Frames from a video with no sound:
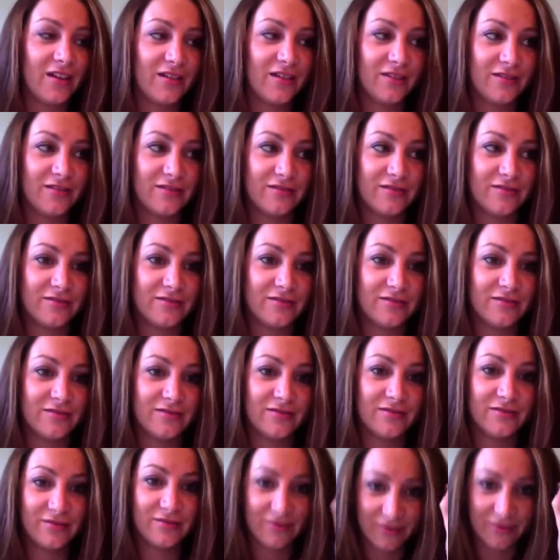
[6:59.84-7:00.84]
like
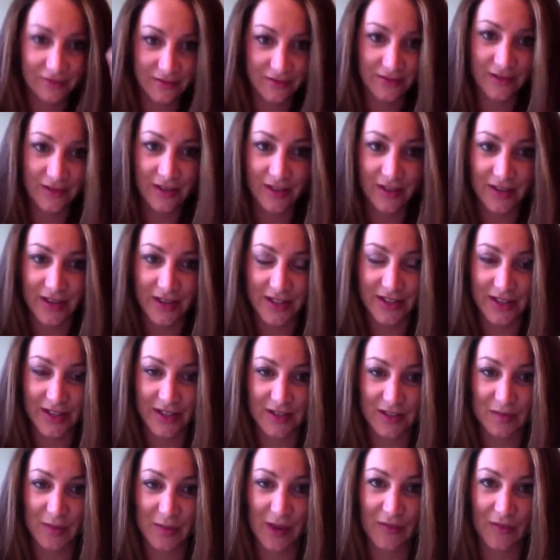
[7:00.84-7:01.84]

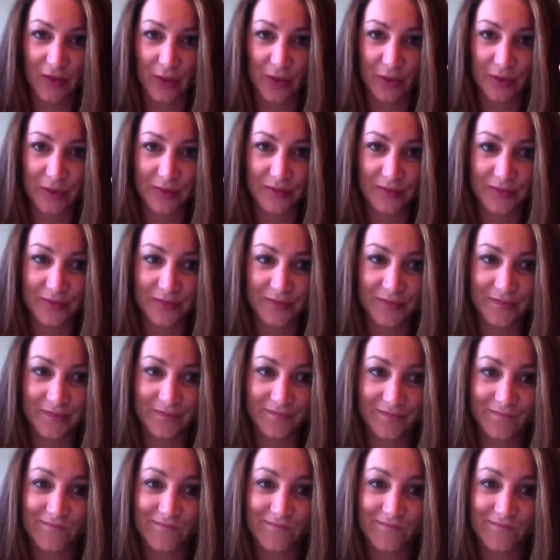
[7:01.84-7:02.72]
this gets my vote.